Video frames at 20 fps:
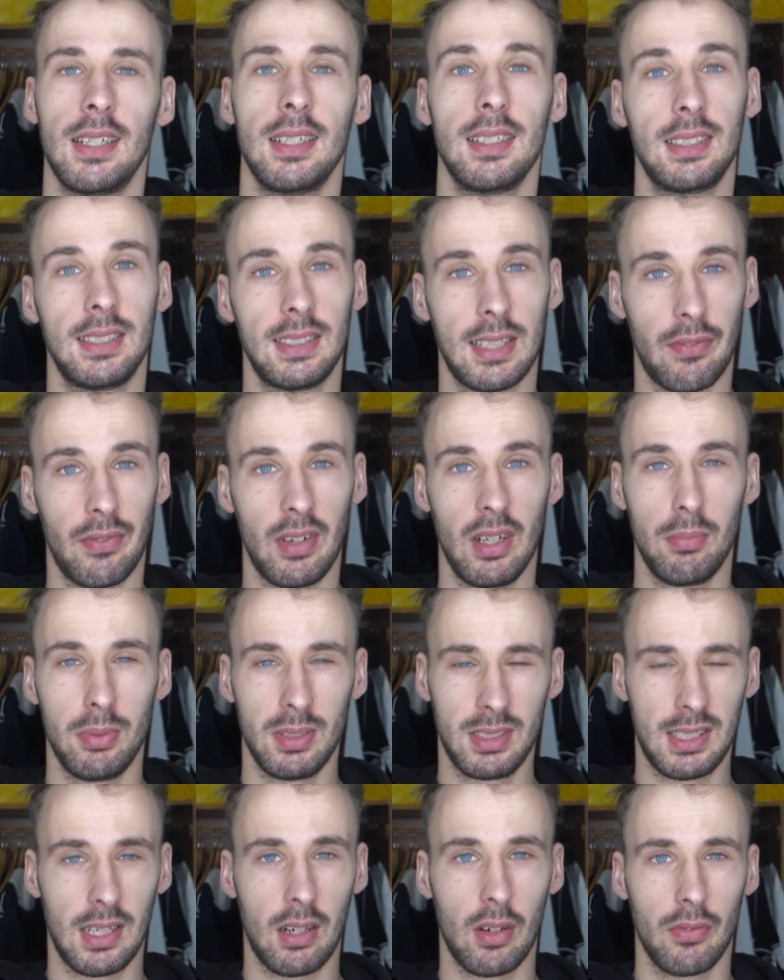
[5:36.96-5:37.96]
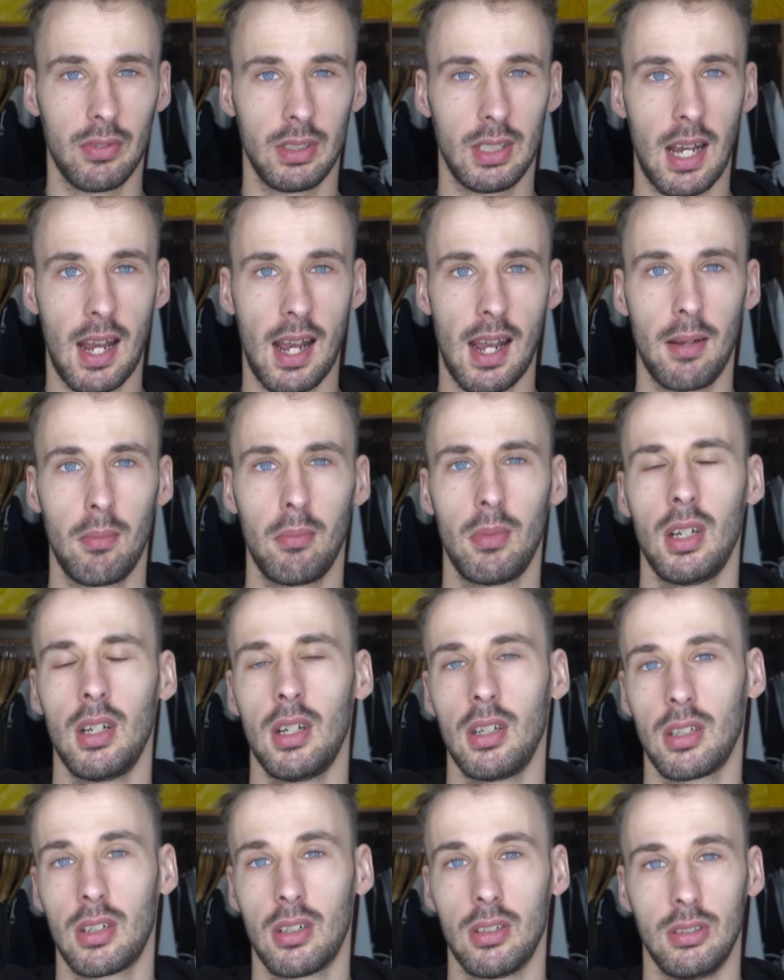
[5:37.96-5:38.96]
70% of the time,
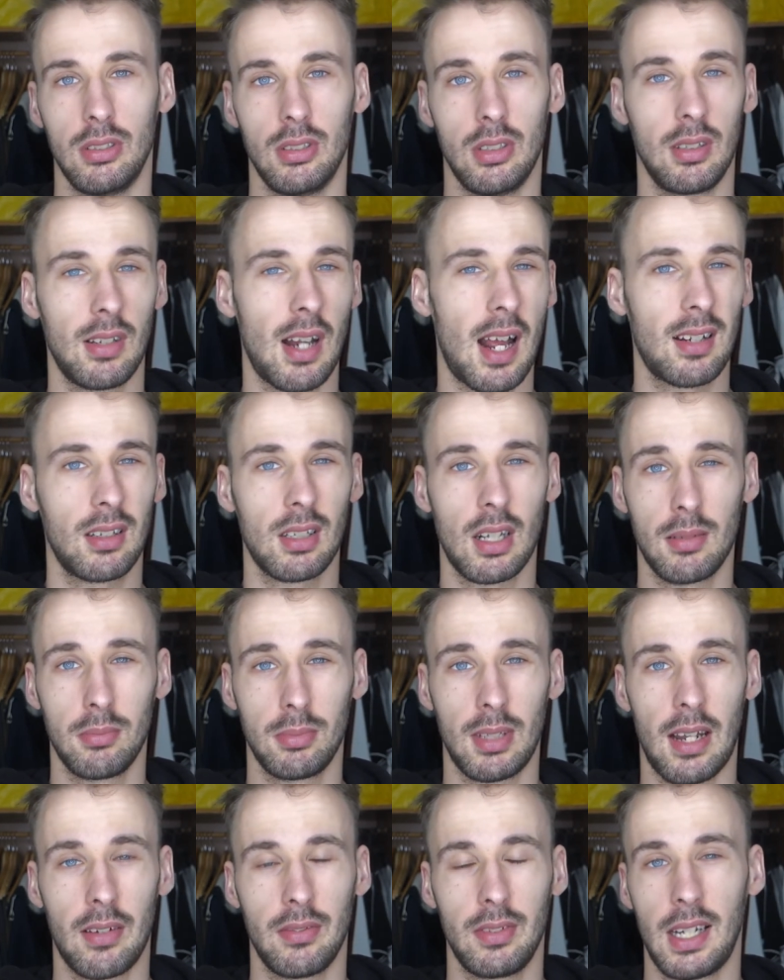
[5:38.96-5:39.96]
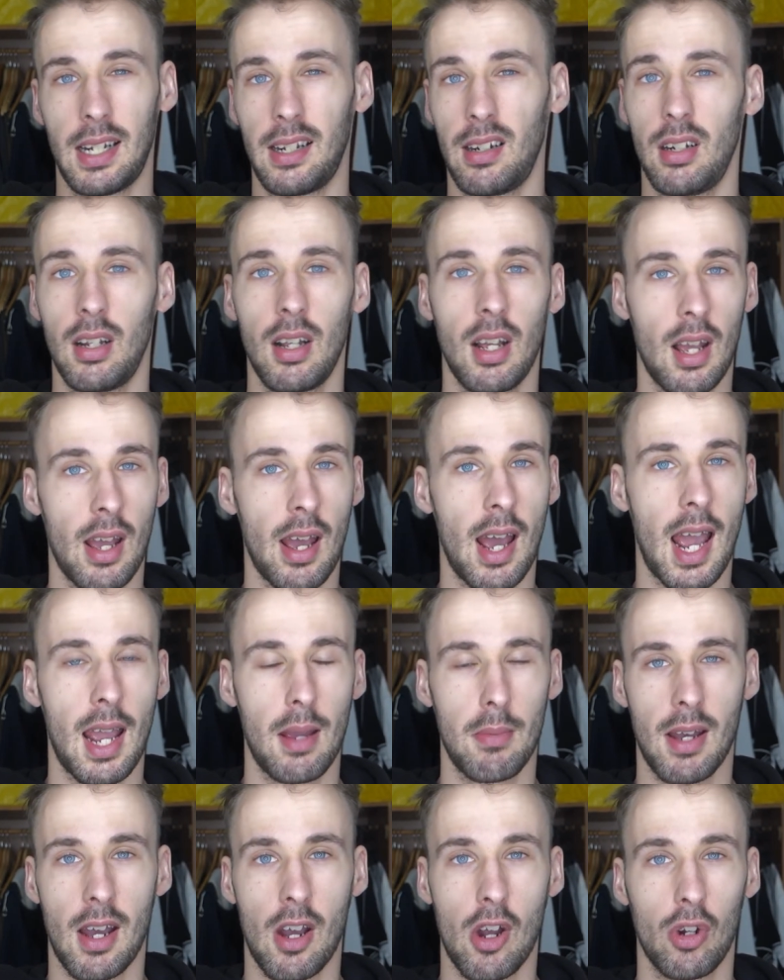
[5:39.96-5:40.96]
because 9 times out of 10
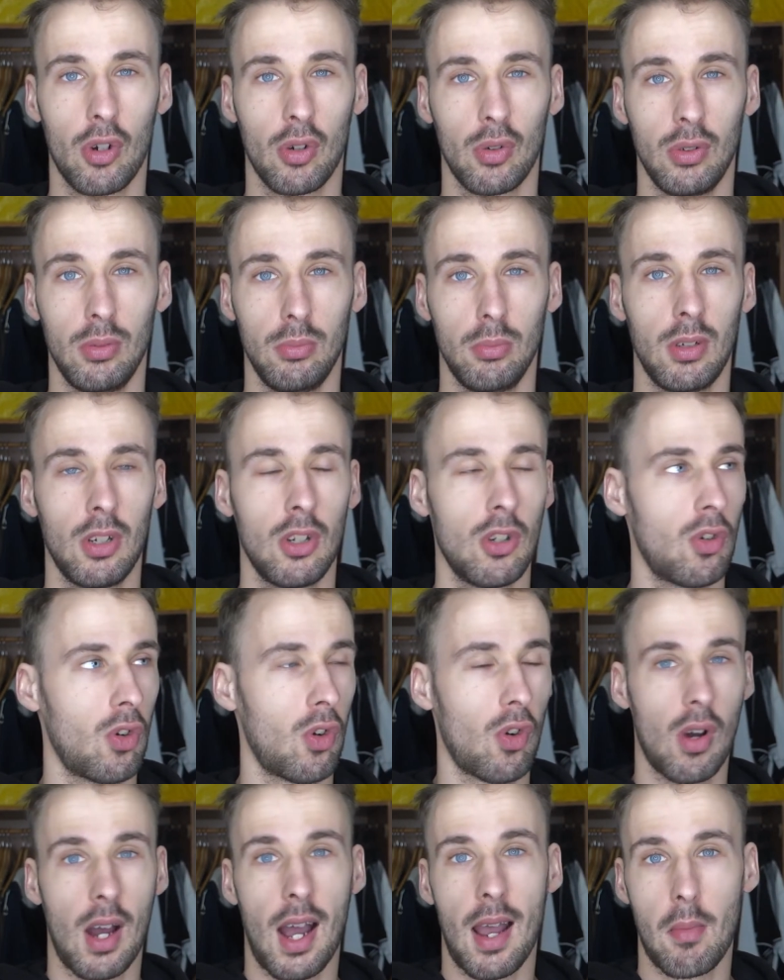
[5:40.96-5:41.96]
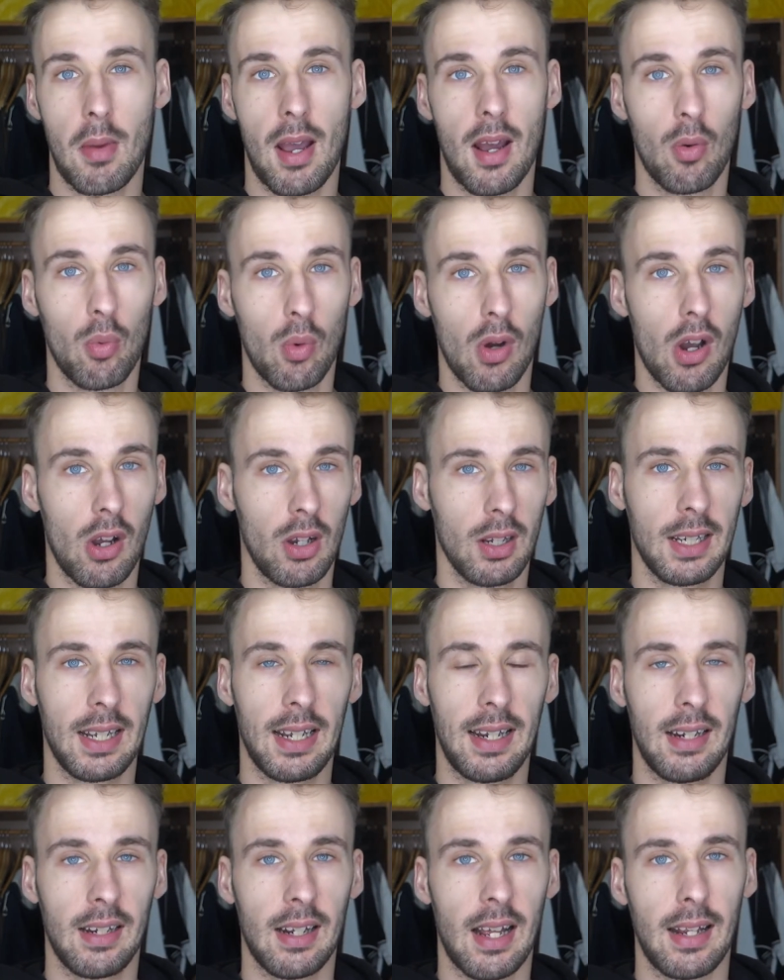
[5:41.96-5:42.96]
I'm at home or I'm at work
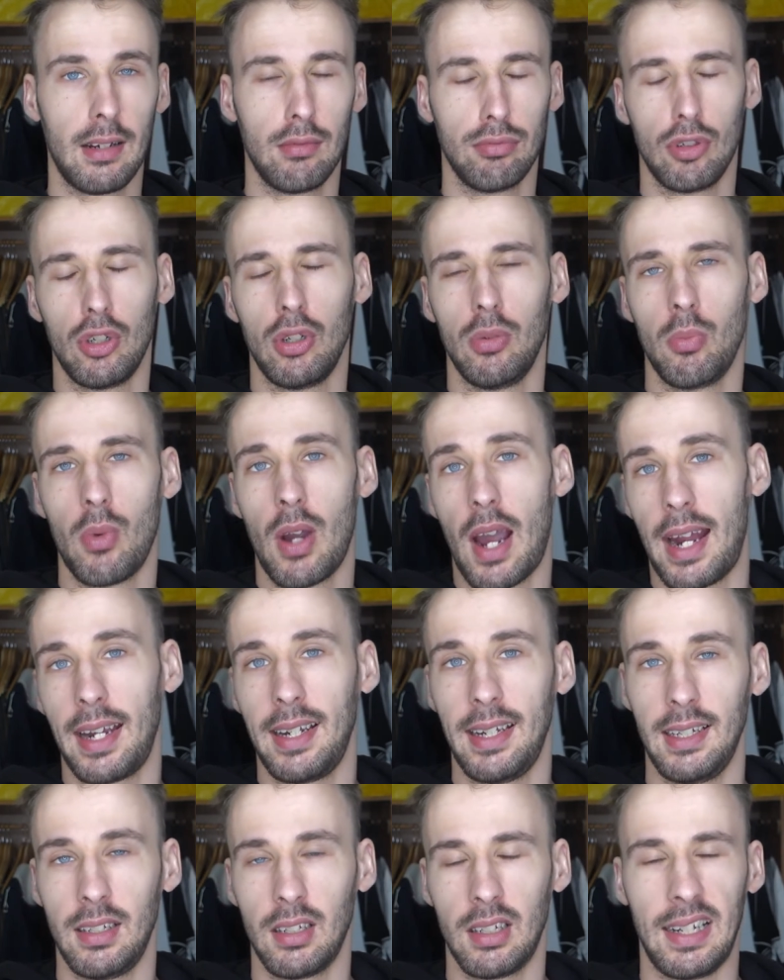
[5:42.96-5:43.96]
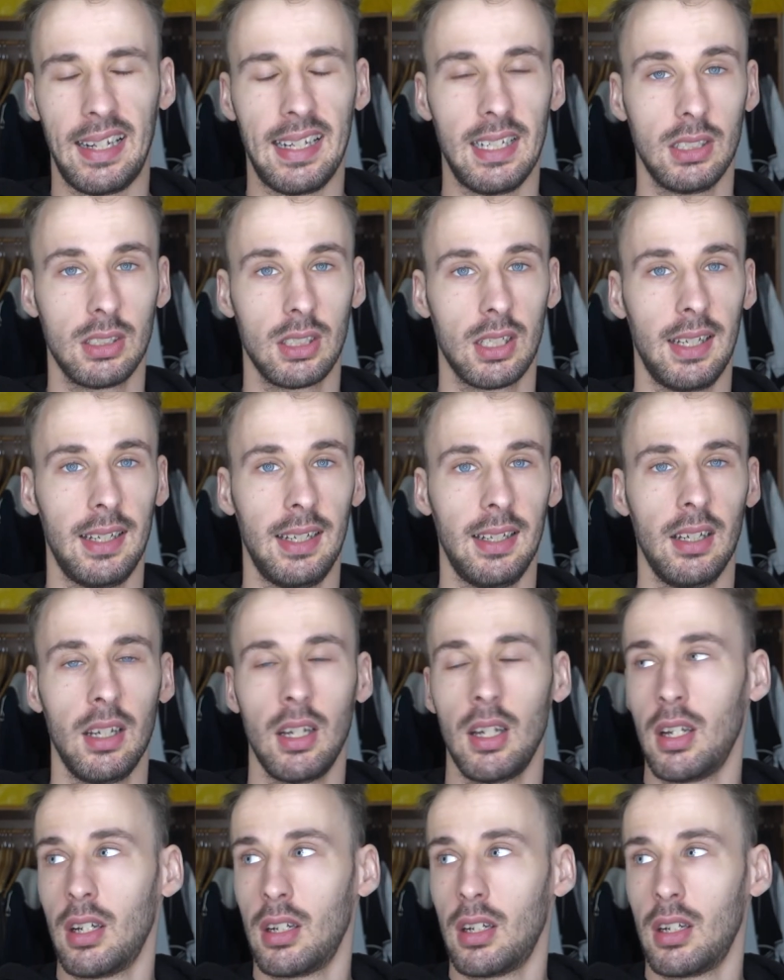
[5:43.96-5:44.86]
in a room where I need to easily